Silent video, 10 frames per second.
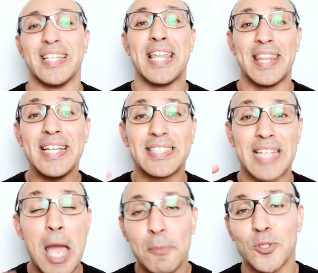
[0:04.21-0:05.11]
In this
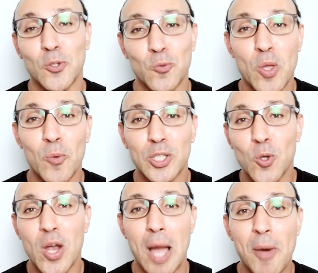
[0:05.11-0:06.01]
episode we will
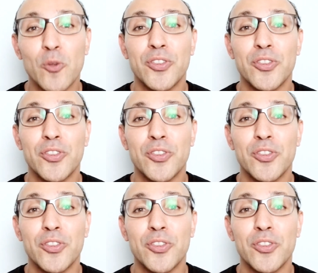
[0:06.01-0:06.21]
talk about